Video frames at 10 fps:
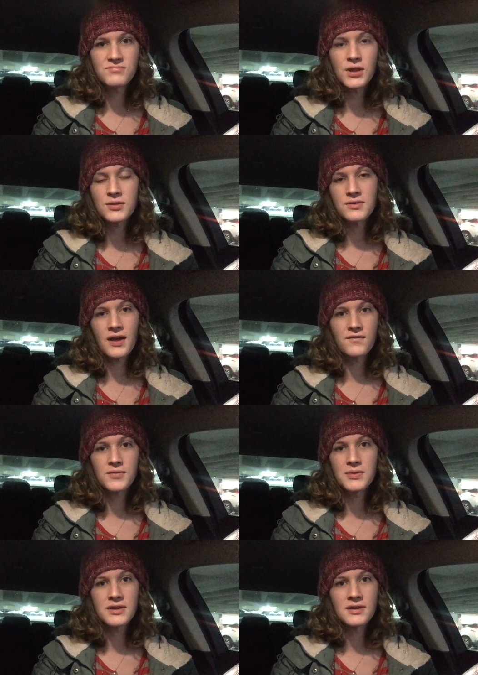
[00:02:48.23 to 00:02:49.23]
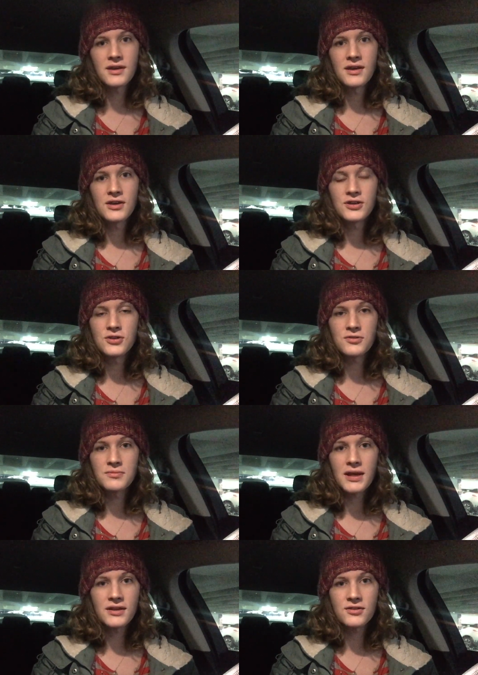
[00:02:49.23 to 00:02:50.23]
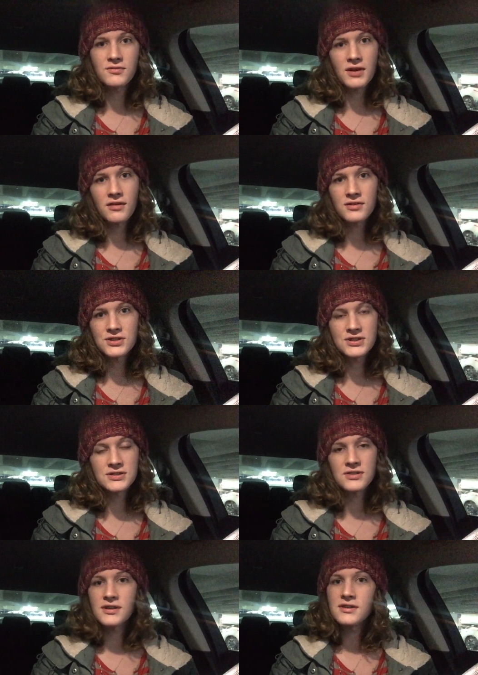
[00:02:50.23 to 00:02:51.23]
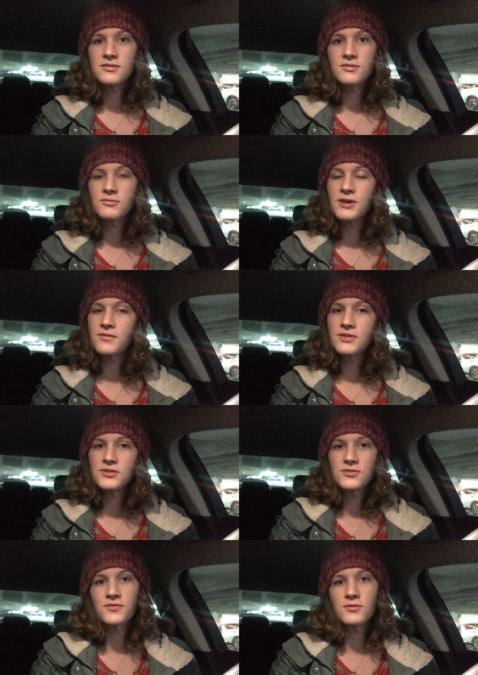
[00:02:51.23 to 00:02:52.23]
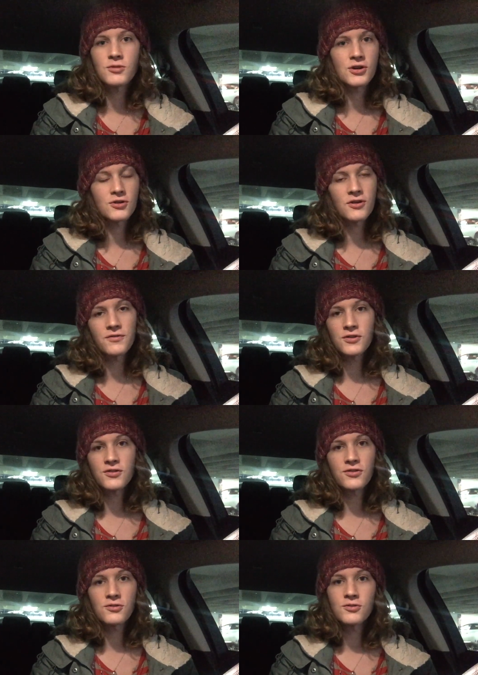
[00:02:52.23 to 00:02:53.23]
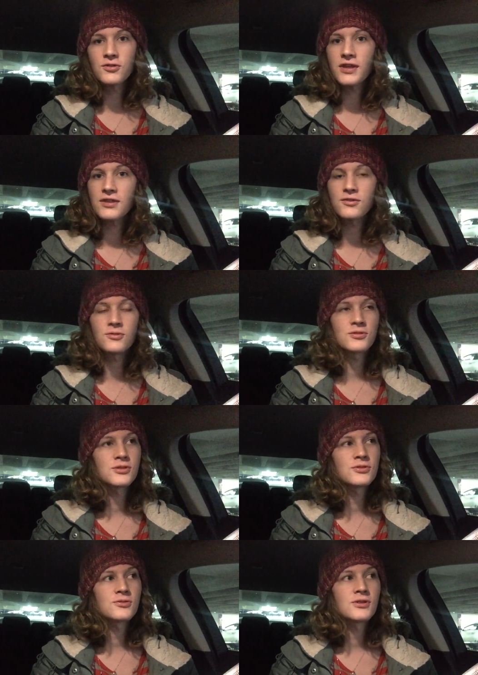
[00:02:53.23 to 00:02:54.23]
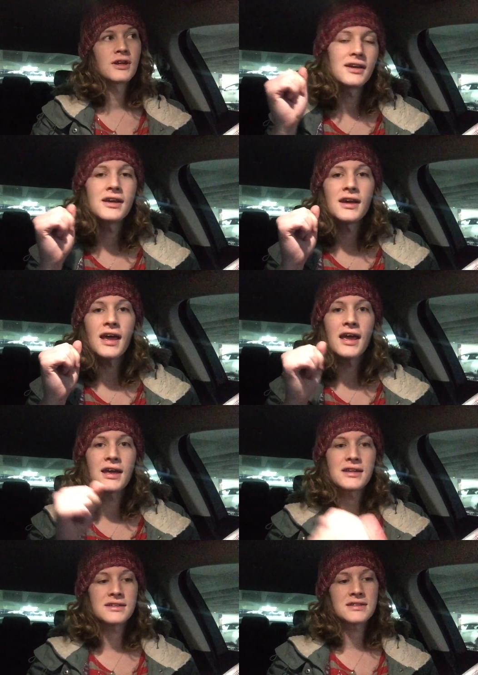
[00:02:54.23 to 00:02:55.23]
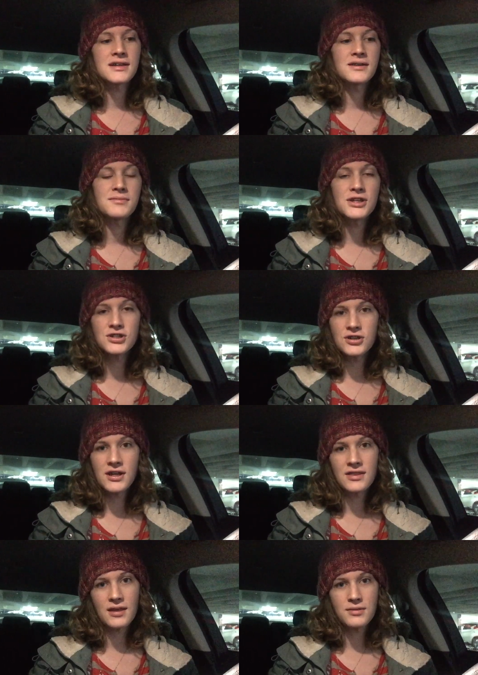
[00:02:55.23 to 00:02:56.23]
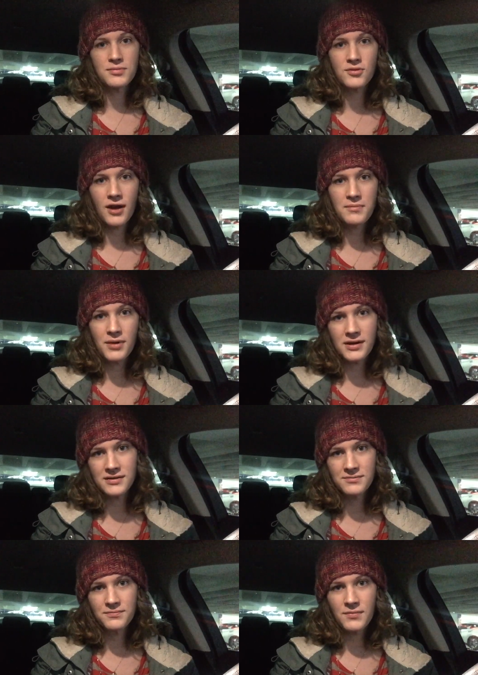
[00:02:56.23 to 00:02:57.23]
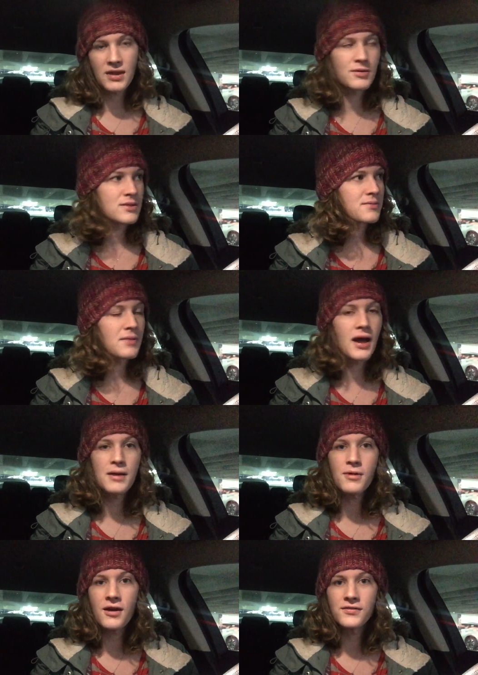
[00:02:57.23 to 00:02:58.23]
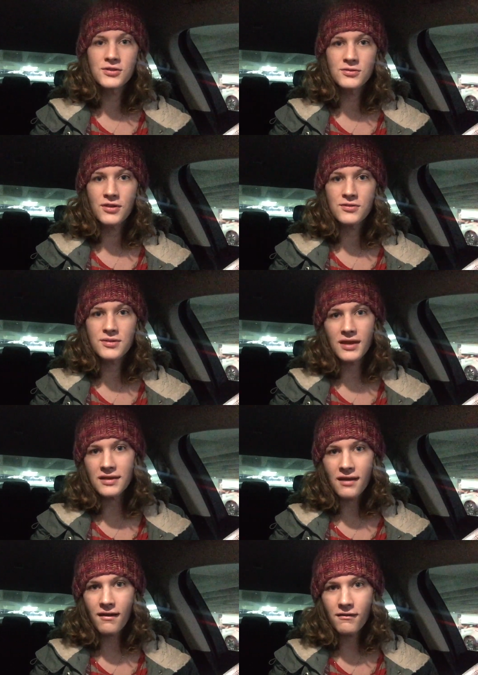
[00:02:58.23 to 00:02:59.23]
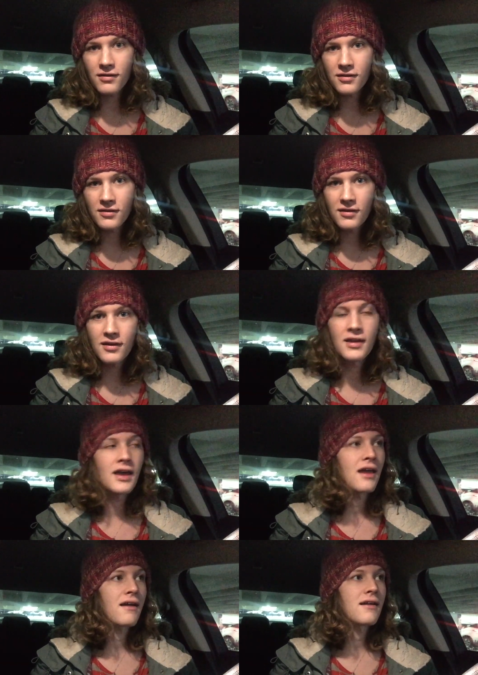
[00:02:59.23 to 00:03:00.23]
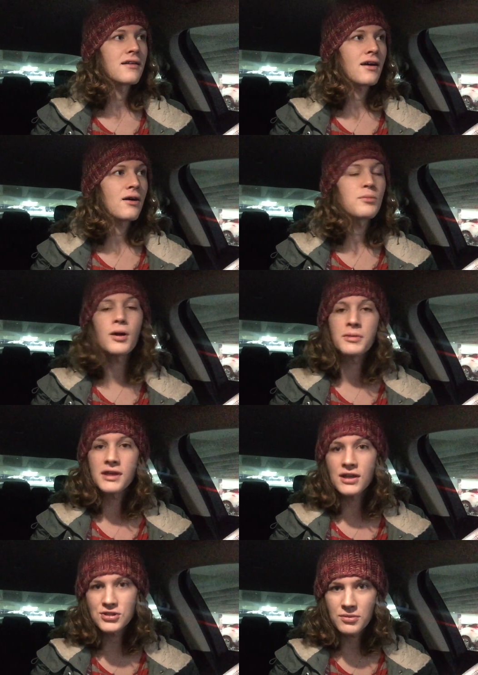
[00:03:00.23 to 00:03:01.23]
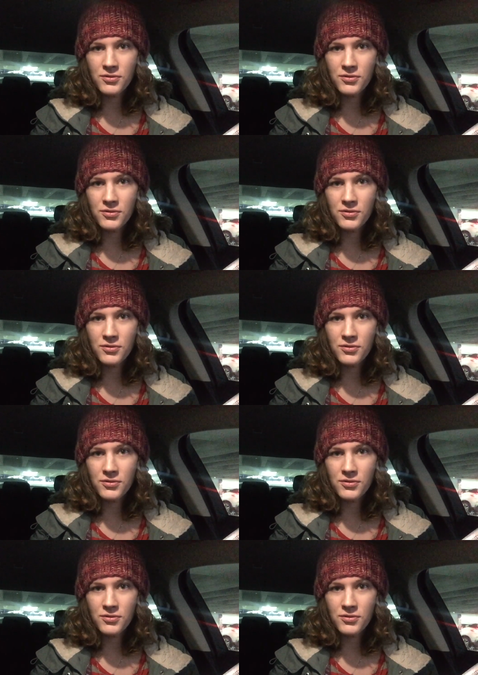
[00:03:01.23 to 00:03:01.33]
Doesn't have to be your main career, just whatever you do for work, or if you're in school, that's cool too. And make sure to hit that subscribe button. Anyways, I'm off to another site now, and I'll probably catch up